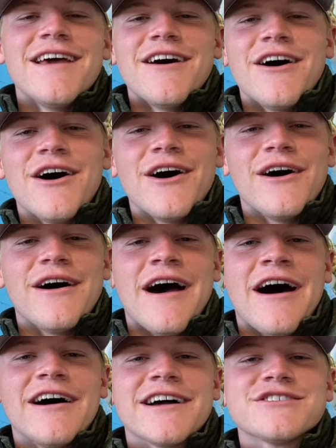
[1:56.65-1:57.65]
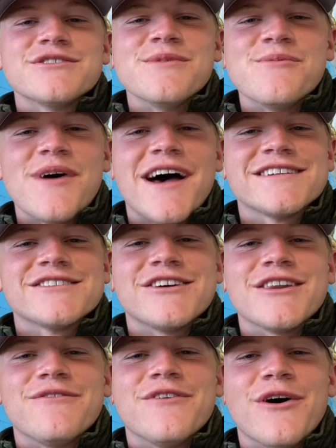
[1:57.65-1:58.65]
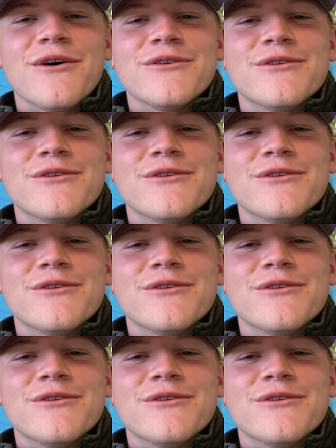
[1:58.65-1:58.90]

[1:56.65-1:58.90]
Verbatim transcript: Uh, I'll actually be passing on the phone